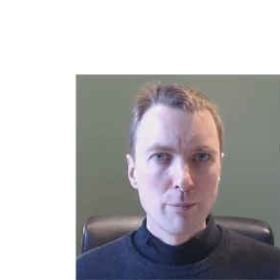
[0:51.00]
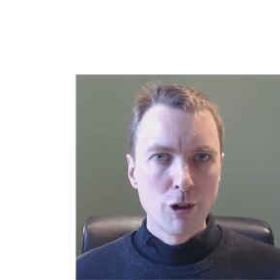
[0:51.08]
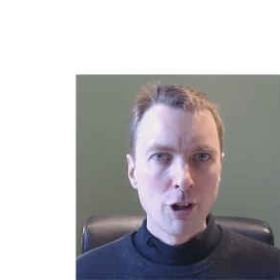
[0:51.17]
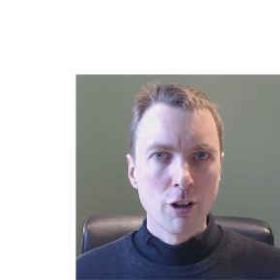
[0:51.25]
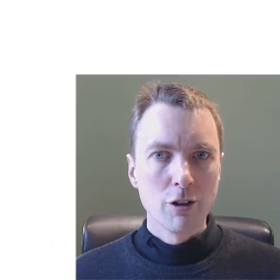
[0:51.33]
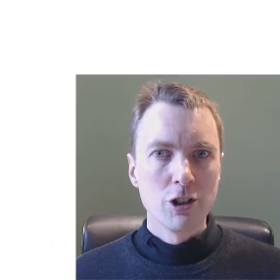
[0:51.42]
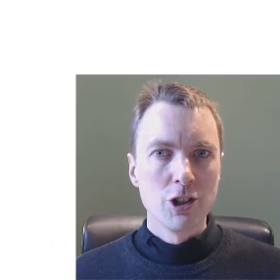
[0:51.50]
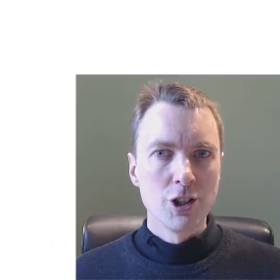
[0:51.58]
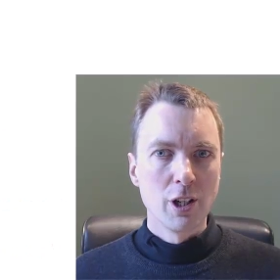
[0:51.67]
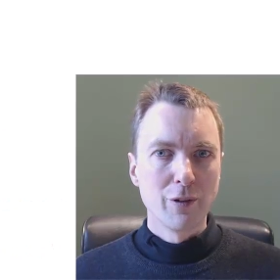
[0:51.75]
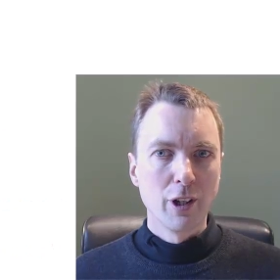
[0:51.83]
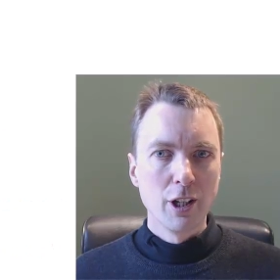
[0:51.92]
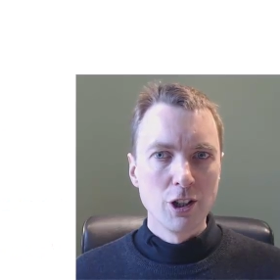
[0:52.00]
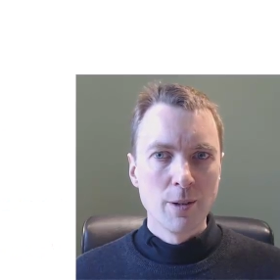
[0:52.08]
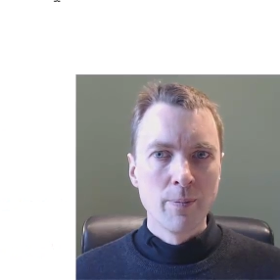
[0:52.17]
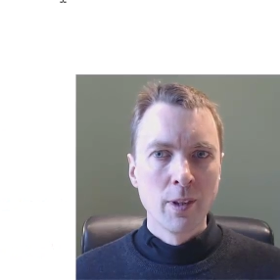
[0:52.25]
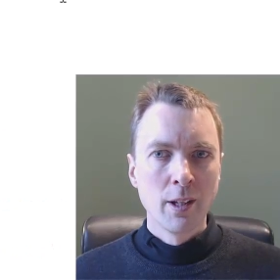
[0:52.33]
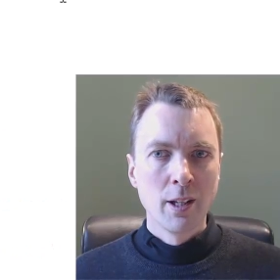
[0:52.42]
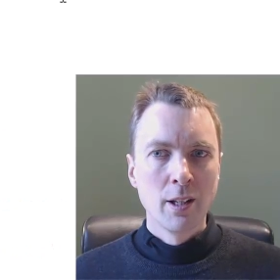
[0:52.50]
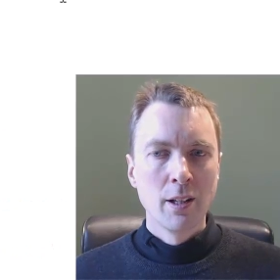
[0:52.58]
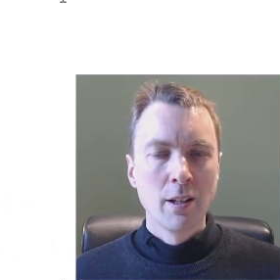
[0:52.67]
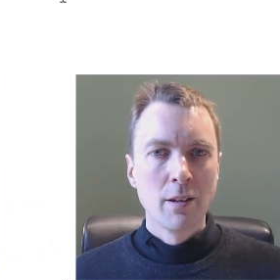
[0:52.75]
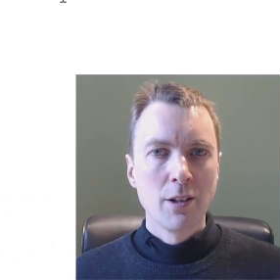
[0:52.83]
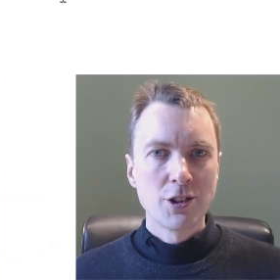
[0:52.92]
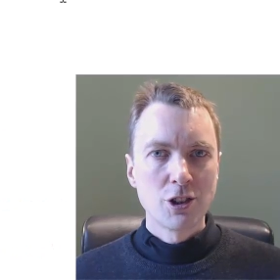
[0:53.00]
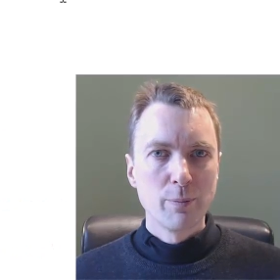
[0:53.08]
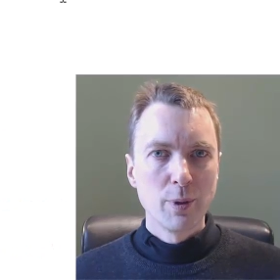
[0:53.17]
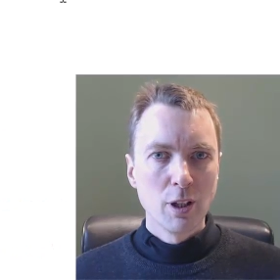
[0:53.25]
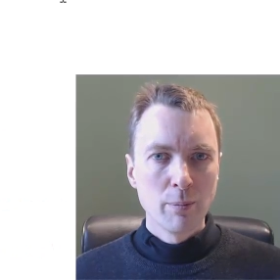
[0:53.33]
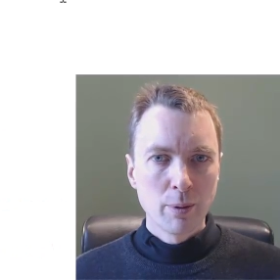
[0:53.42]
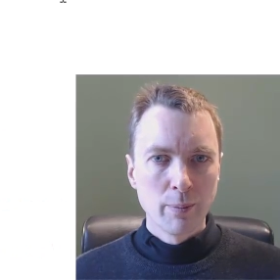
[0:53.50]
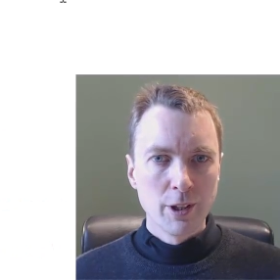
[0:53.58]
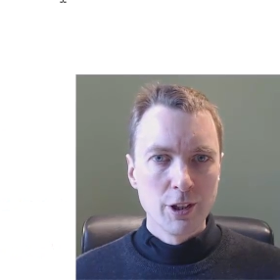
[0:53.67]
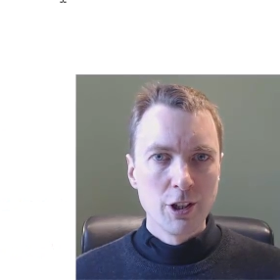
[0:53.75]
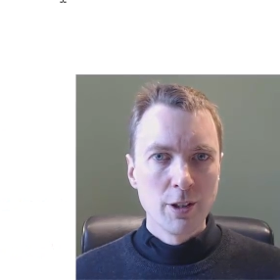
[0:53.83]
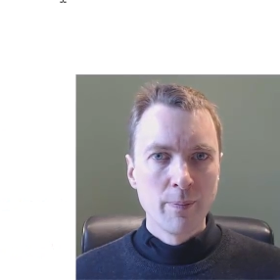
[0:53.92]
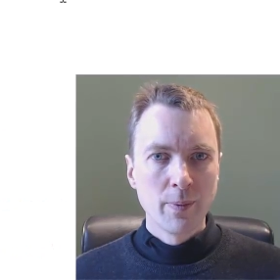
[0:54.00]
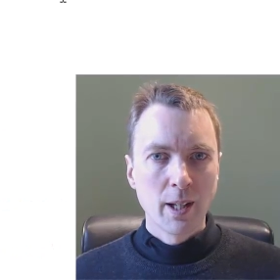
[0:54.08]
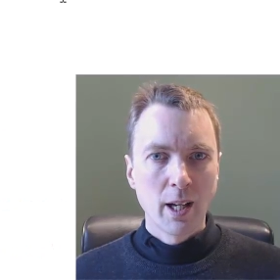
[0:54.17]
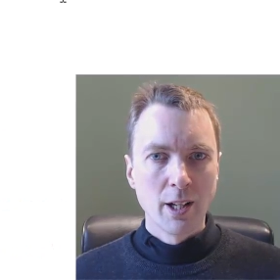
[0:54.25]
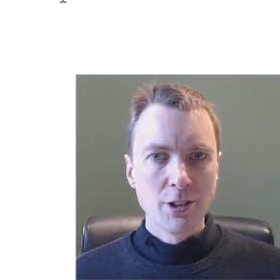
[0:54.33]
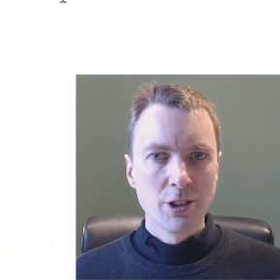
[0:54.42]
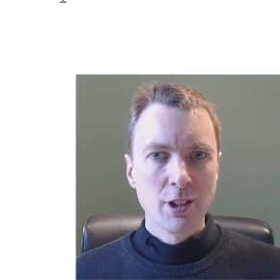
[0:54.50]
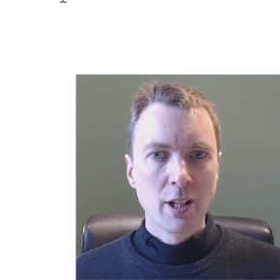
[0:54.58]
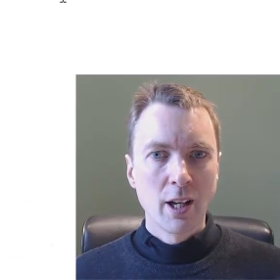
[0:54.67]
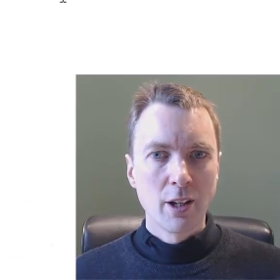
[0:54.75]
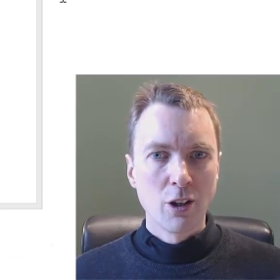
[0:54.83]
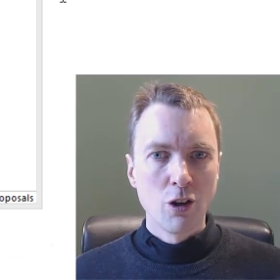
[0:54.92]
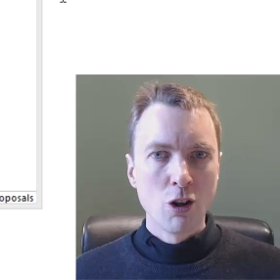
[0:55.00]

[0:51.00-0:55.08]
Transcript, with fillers: Prior to Java 8, this could be implemented as an